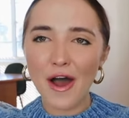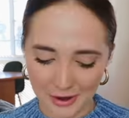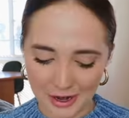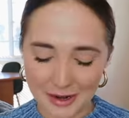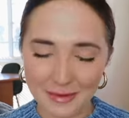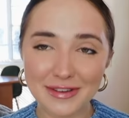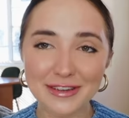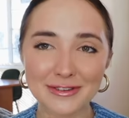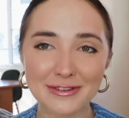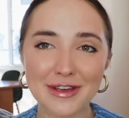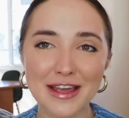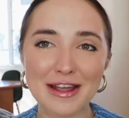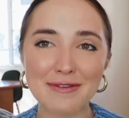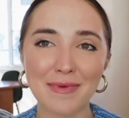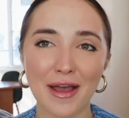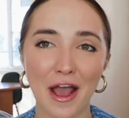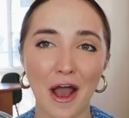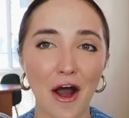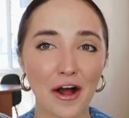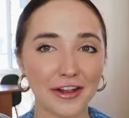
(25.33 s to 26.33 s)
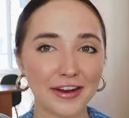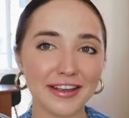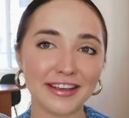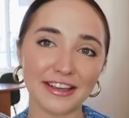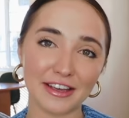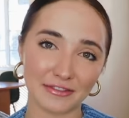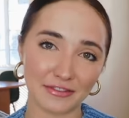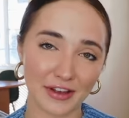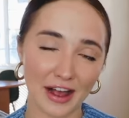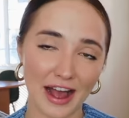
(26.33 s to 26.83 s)
We're gonna be doing my
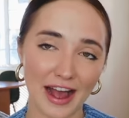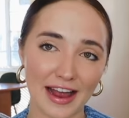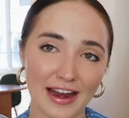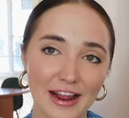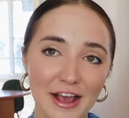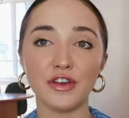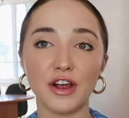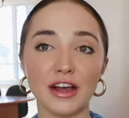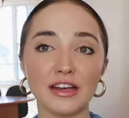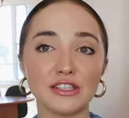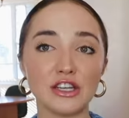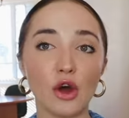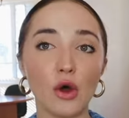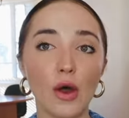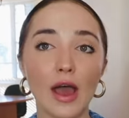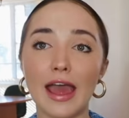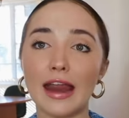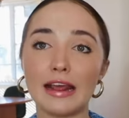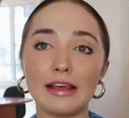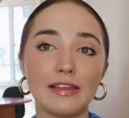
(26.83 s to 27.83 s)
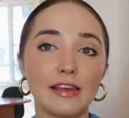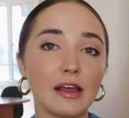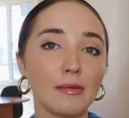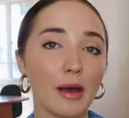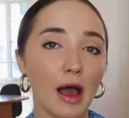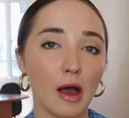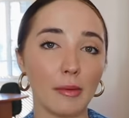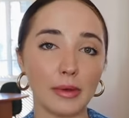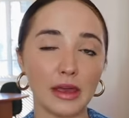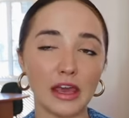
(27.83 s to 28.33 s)
holiday gift guide. If you guys know anything
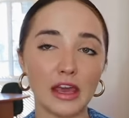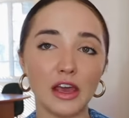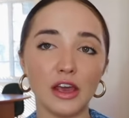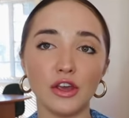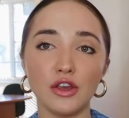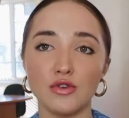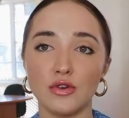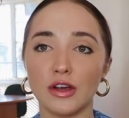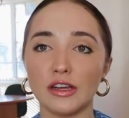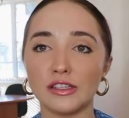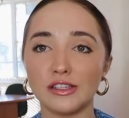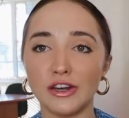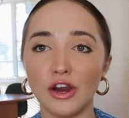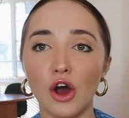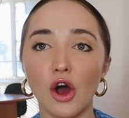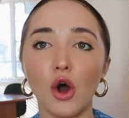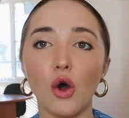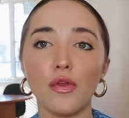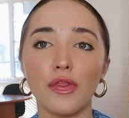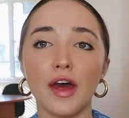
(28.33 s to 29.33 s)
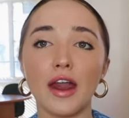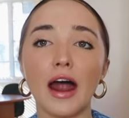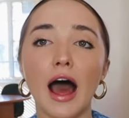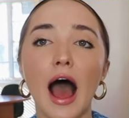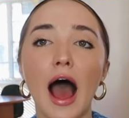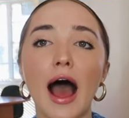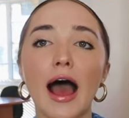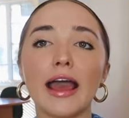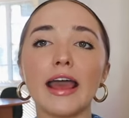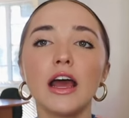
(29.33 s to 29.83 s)
about me, you guys know that
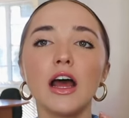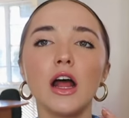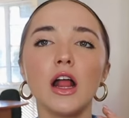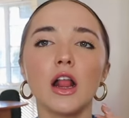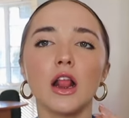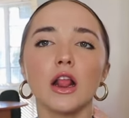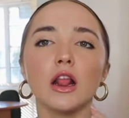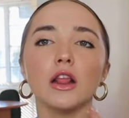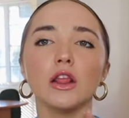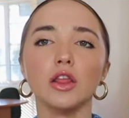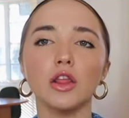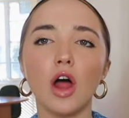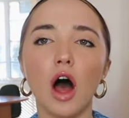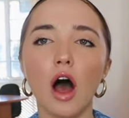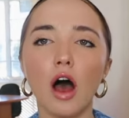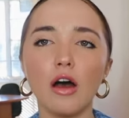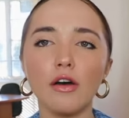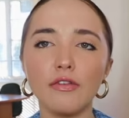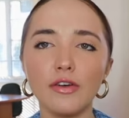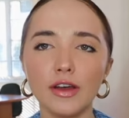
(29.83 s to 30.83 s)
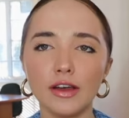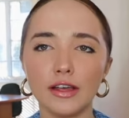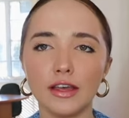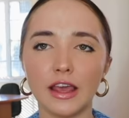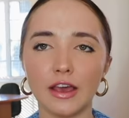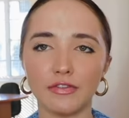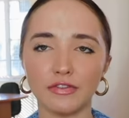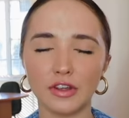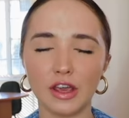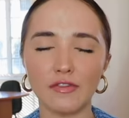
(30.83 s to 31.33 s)
I love
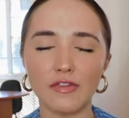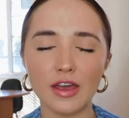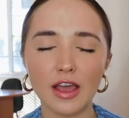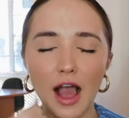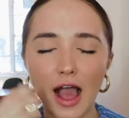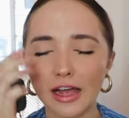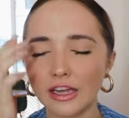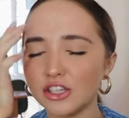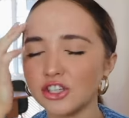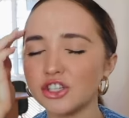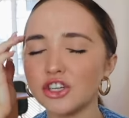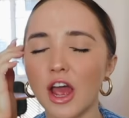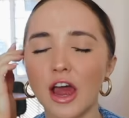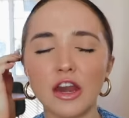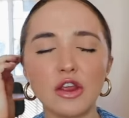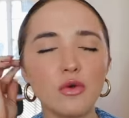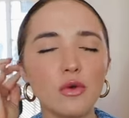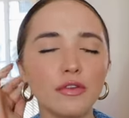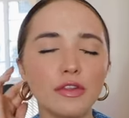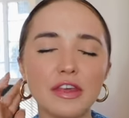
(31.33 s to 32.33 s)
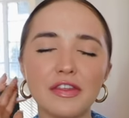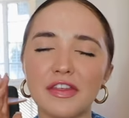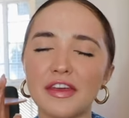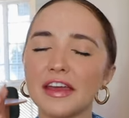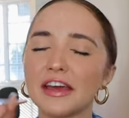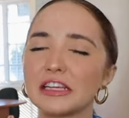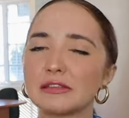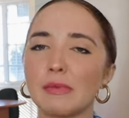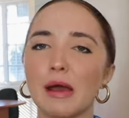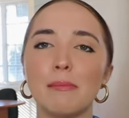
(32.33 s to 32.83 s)
gift giving. I genuinely
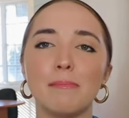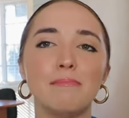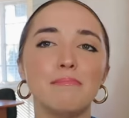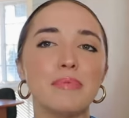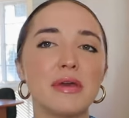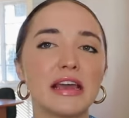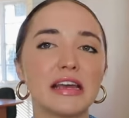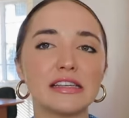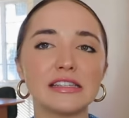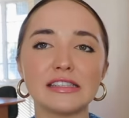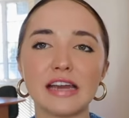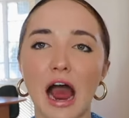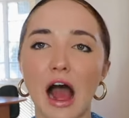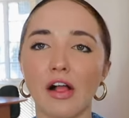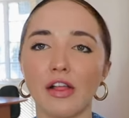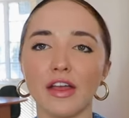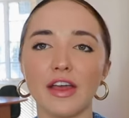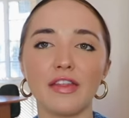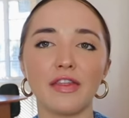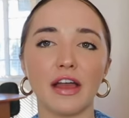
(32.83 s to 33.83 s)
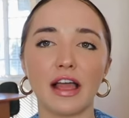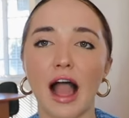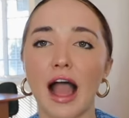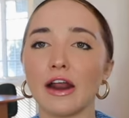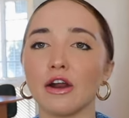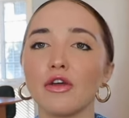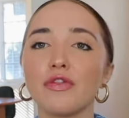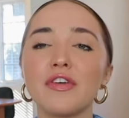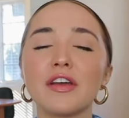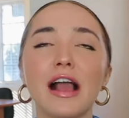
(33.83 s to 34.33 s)
think it is my biggest talent. Like,
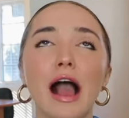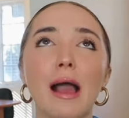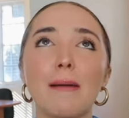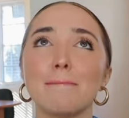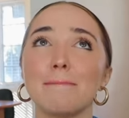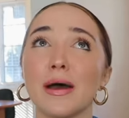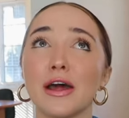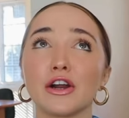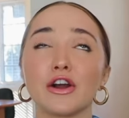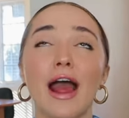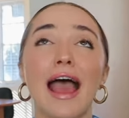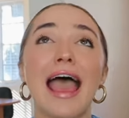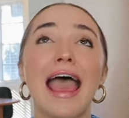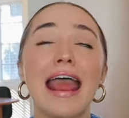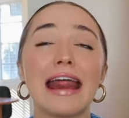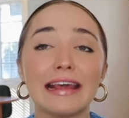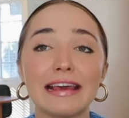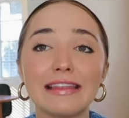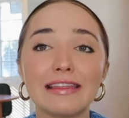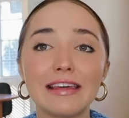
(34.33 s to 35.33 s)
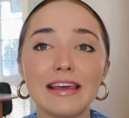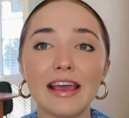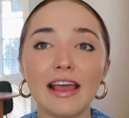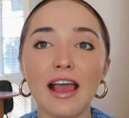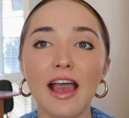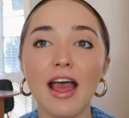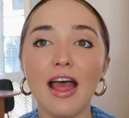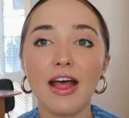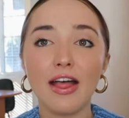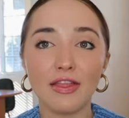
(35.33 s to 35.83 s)
I don't think I'm better at
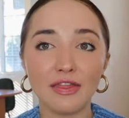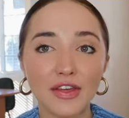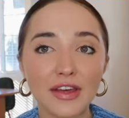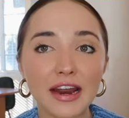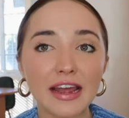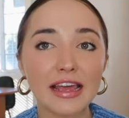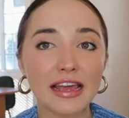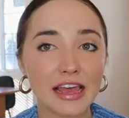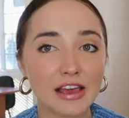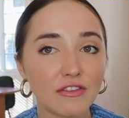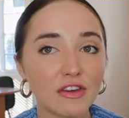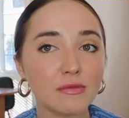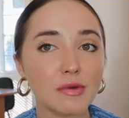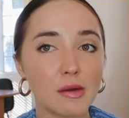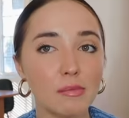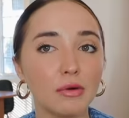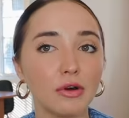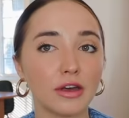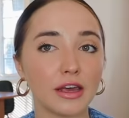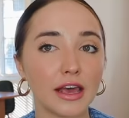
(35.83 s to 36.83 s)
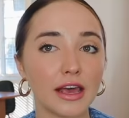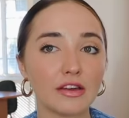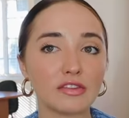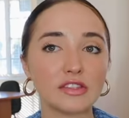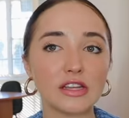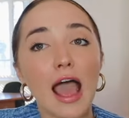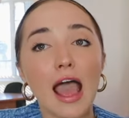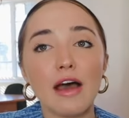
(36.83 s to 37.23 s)
anything than at giving people gifts.